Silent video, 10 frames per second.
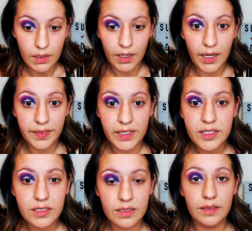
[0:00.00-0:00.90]
And
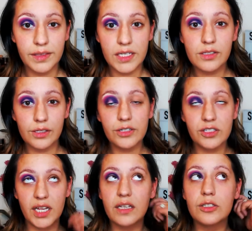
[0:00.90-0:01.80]
these looks
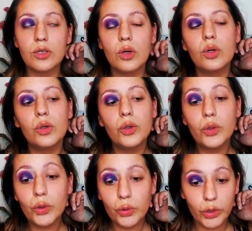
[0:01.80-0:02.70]
take
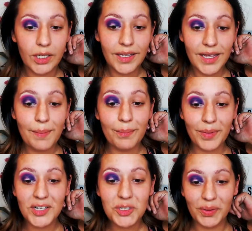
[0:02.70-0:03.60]
so
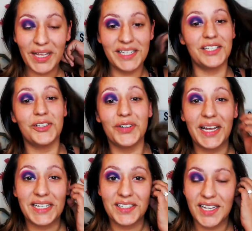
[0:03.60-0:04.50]
much blending, you
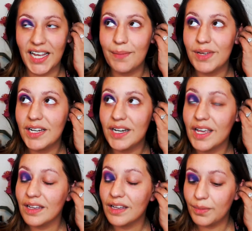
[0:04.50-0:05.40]
guys. Like, I mean,
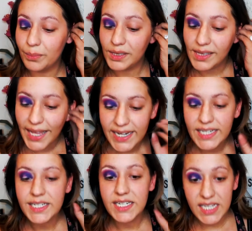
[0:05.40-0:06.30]

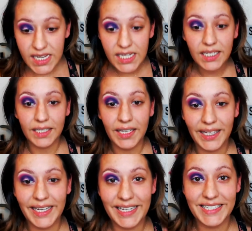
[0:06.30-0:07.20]
blending.
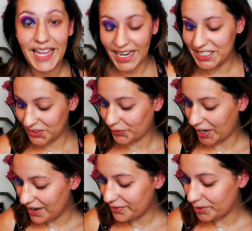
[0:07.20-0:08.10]
Like, it takes
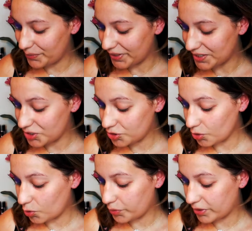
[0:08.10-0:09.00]
forever, but it's
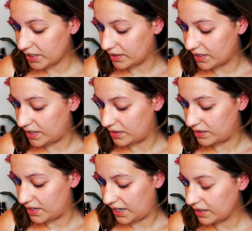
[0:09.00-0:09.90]
so pretty at the end of the
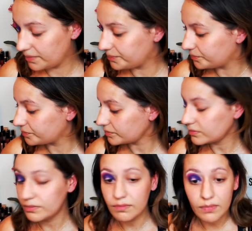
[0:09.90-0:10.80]
day.
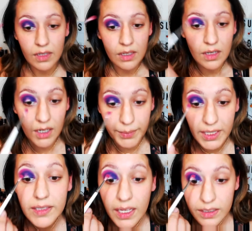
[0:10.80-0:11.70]
I mean,
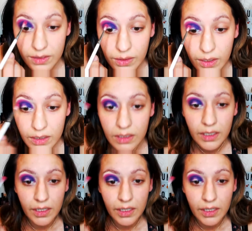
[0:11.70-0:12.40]
at the end of the look.